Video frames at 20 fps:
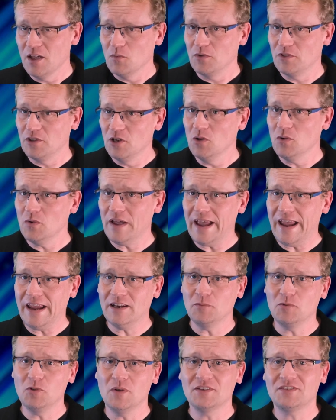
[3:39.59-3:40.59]
With the new
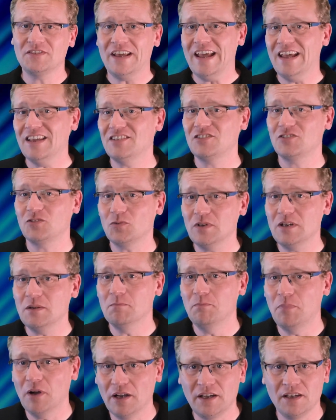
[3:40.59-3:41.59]
AWS
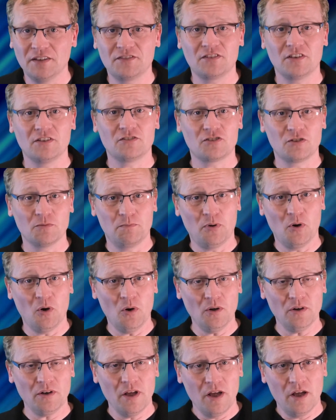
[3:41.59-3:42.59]
S3 buckets
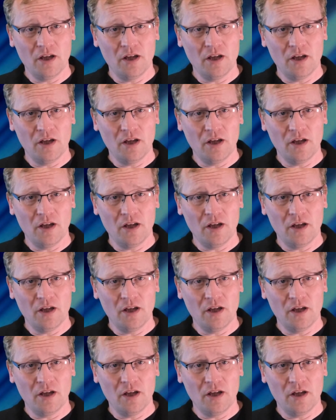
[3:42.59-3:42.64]
support,